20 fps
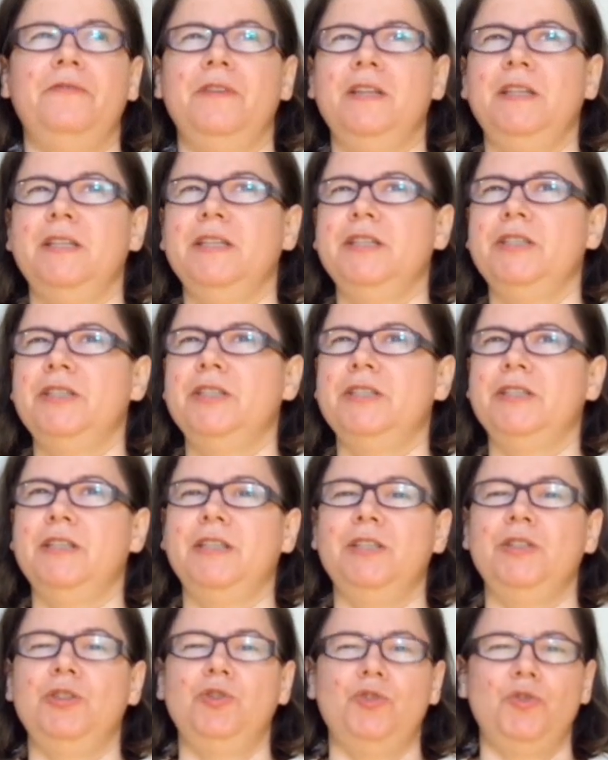finished
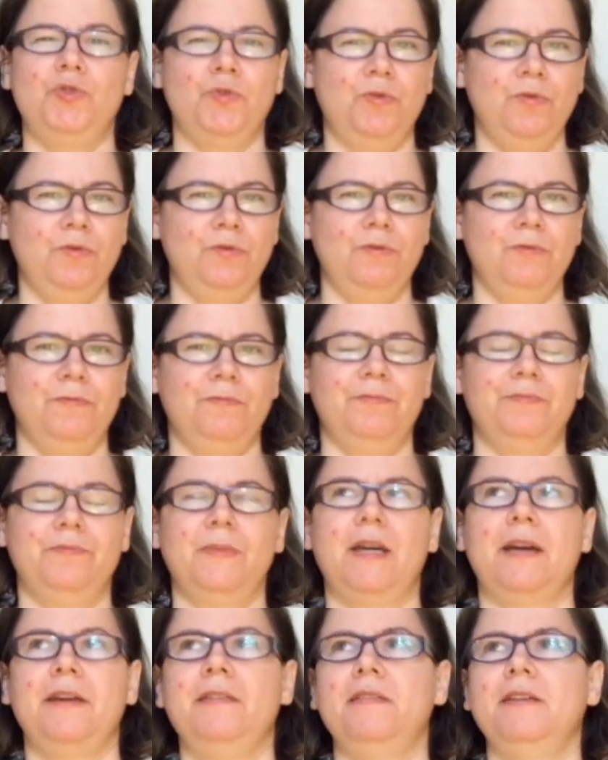in June,
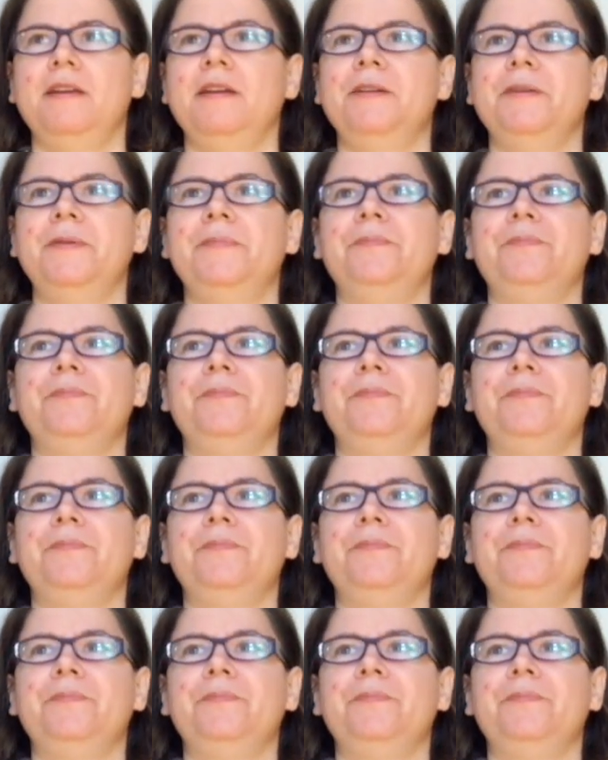I think.